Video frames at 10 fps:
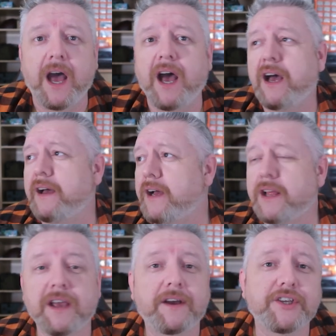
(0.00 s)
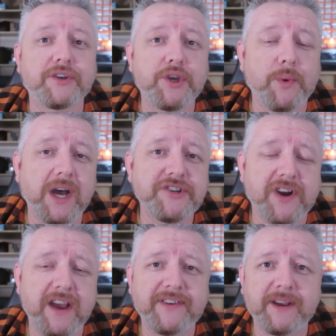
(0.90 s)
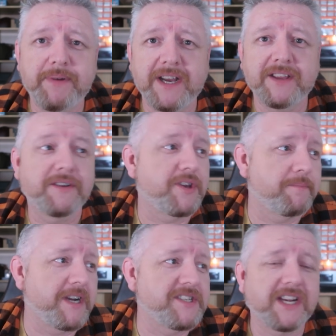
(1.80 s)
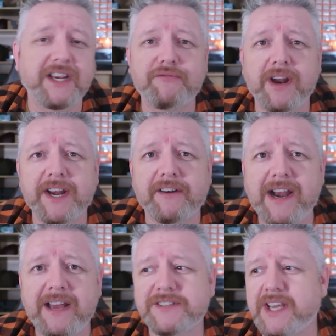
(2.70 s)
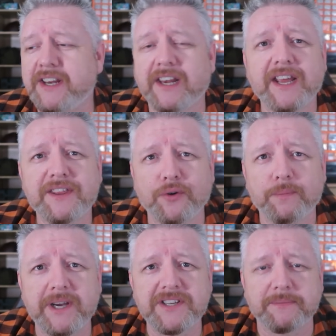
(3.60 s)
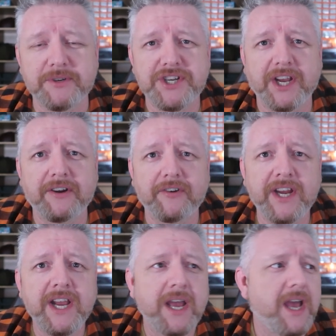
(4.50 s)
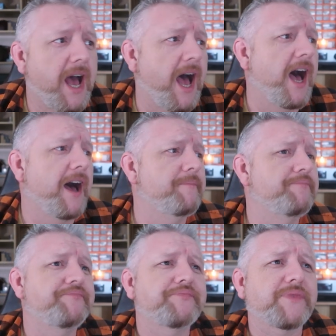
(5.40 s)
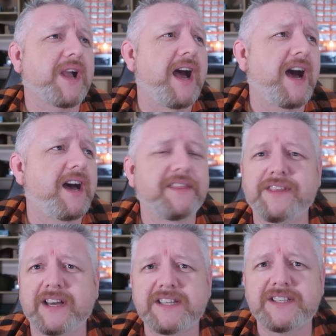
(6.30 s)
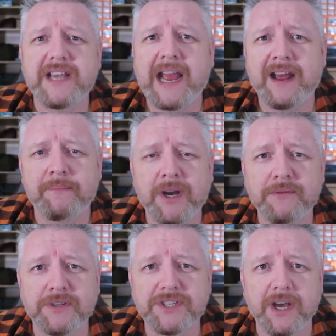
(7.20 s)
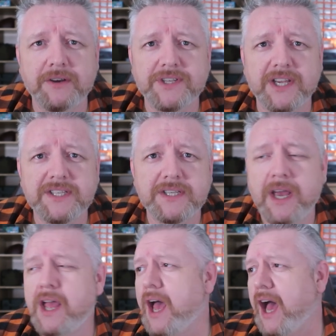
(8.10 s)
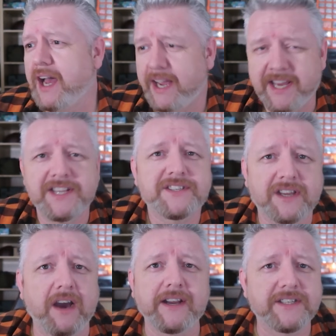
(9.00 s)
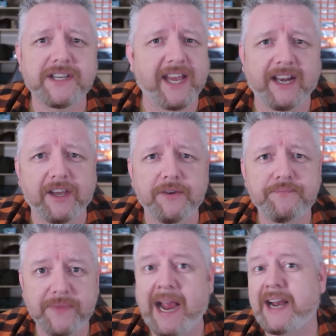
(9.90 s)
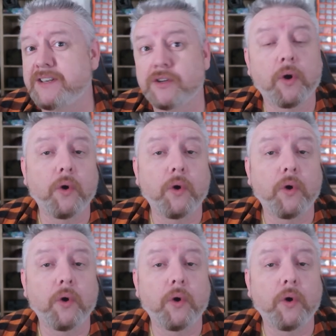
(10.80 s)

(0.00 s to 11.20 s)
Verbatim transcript: Uh, you, know, you, you are driving a you're basically running around in a lethal piece of machinery um, uh, that at a moment's notice uh, is going to kill you and